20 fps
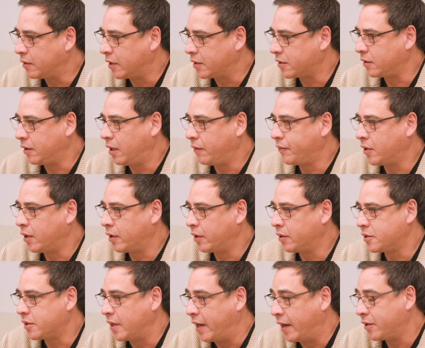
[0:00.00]
that's left on
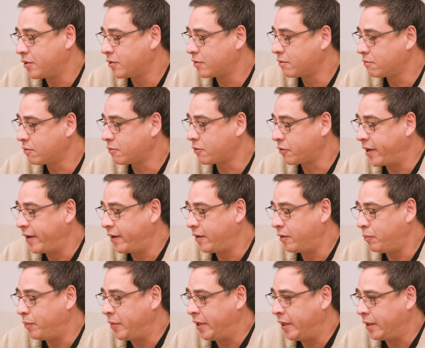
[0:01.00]
us as
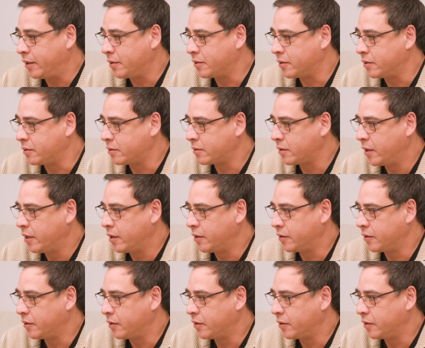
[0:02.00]
created beings is